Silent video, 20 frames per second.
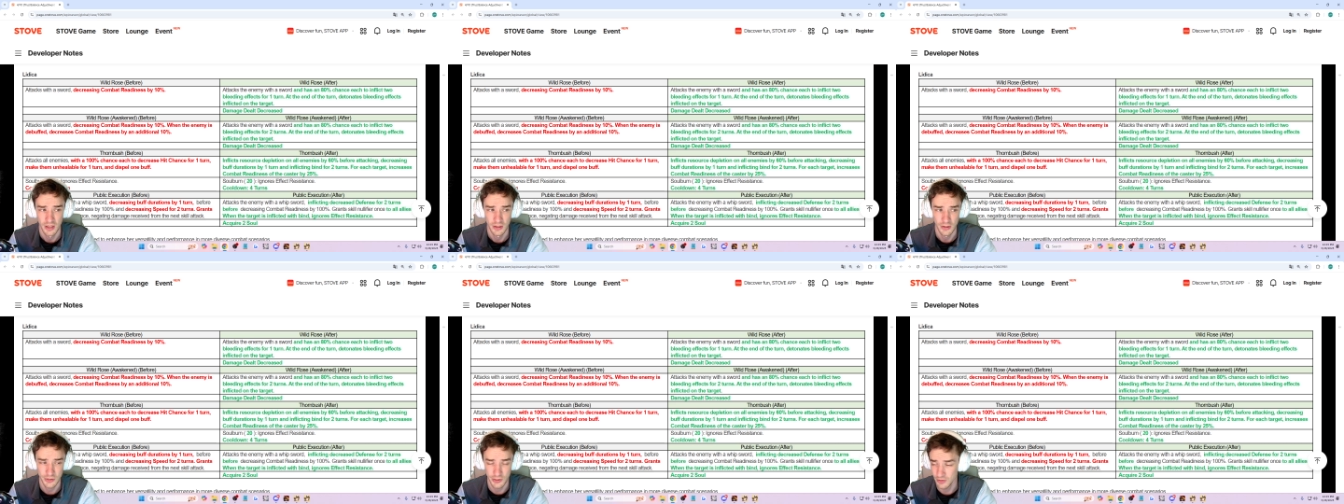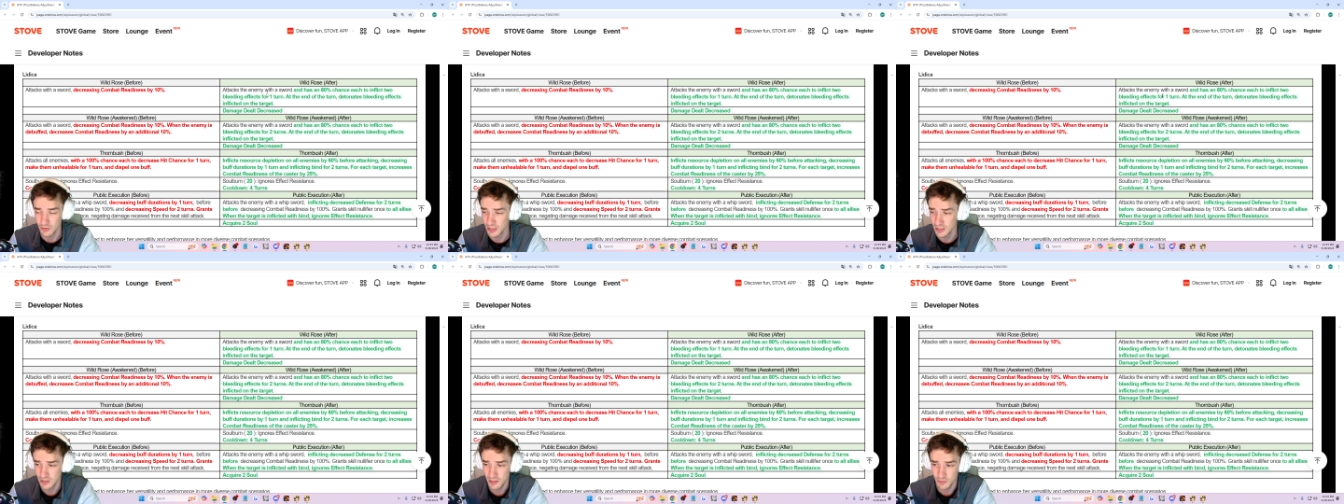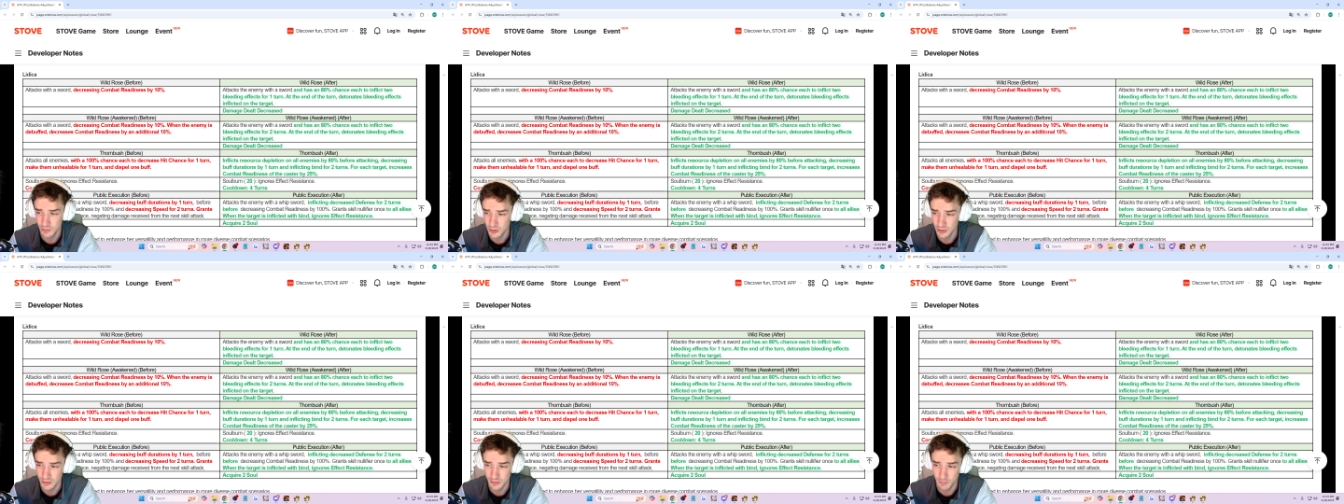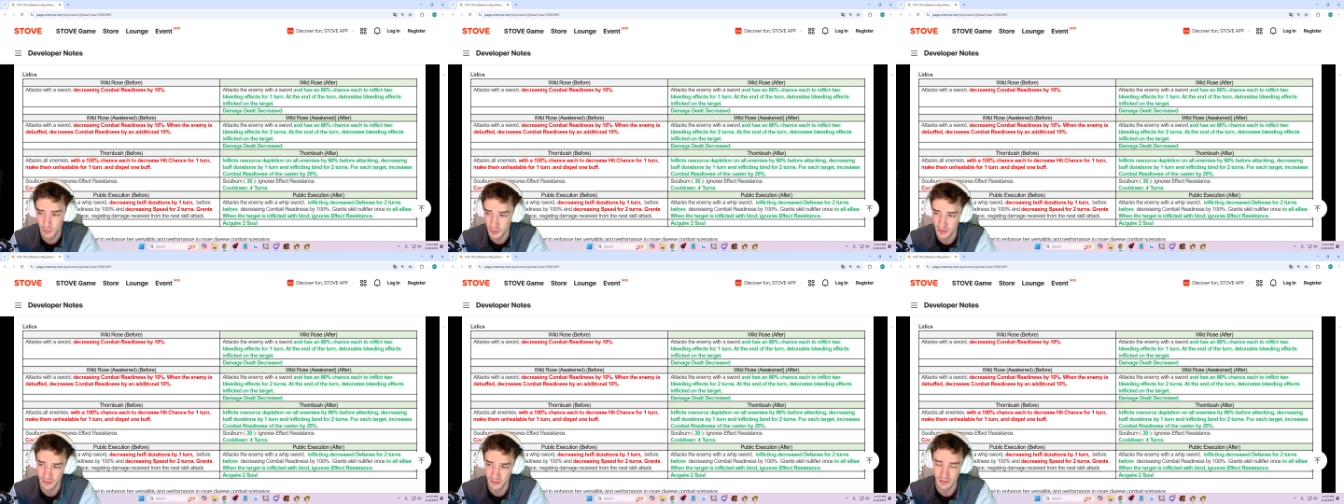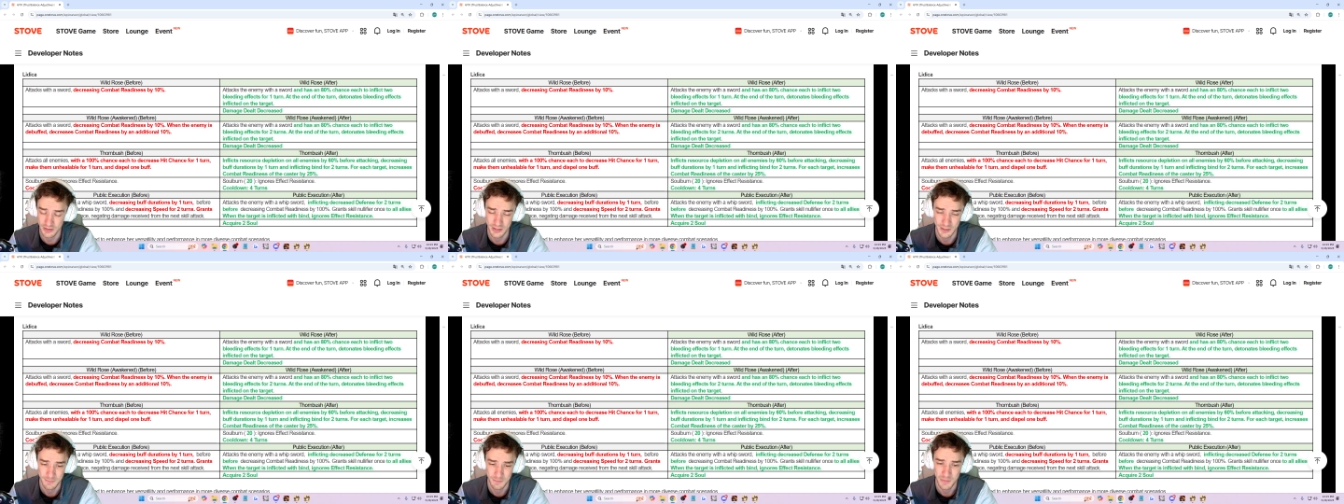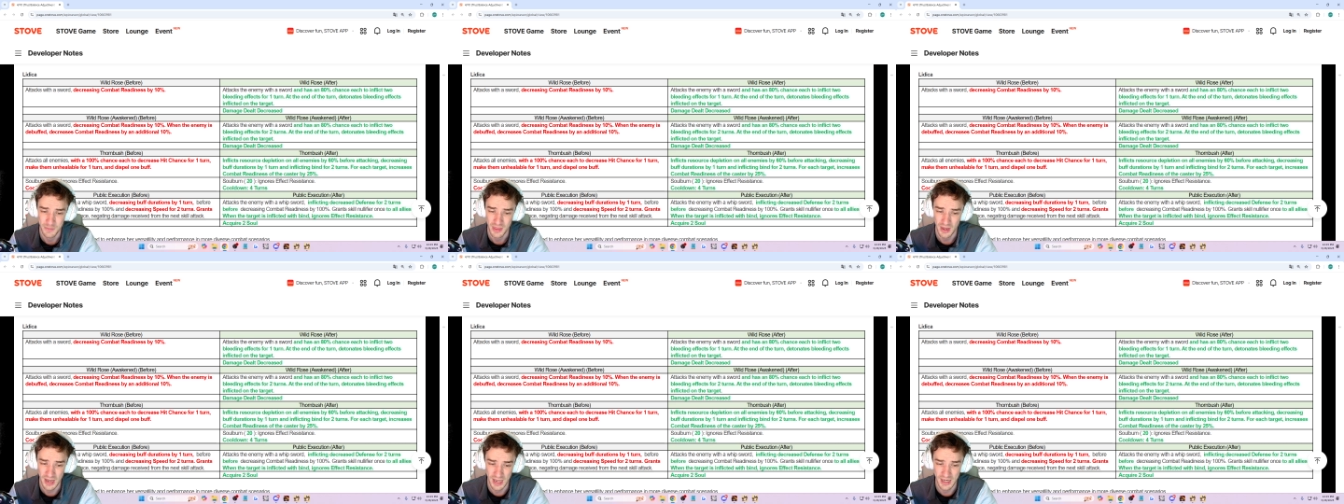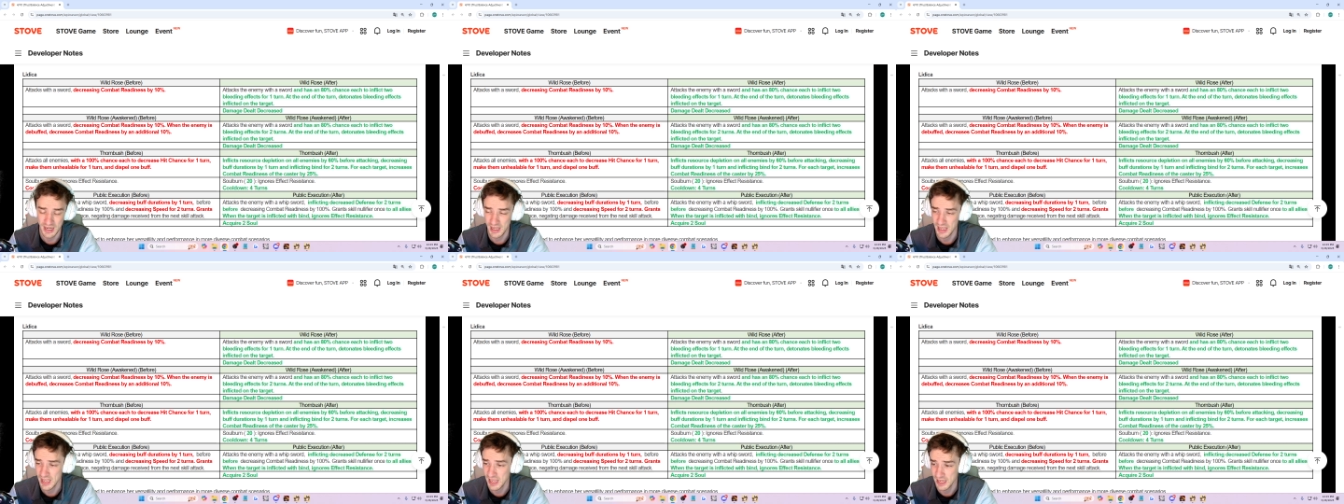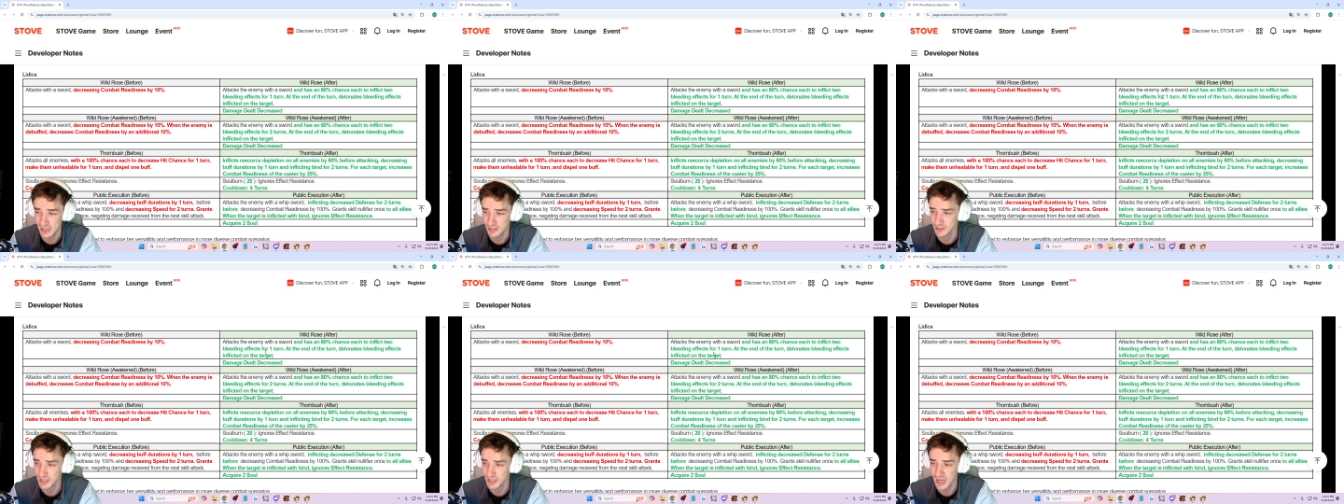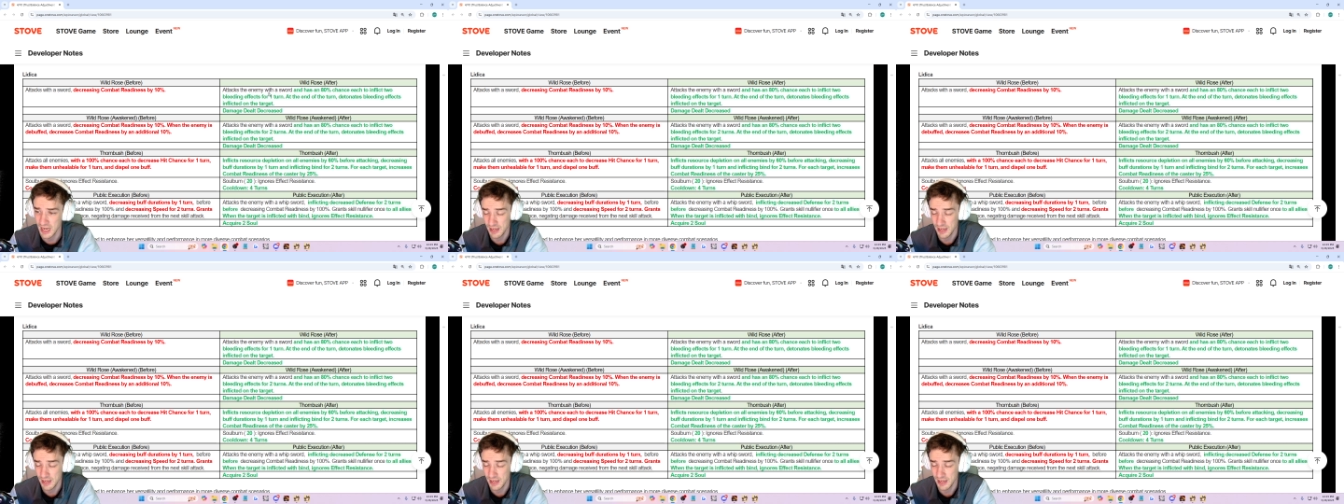So Litica was just pointless, and I hated that.